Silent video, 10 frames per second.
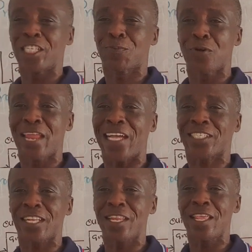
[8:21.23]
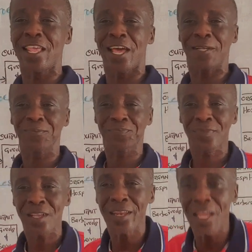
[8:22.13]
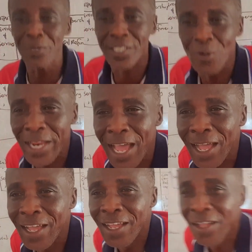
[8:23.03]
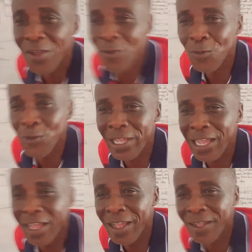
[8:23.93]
is production here. Let me see whether we can.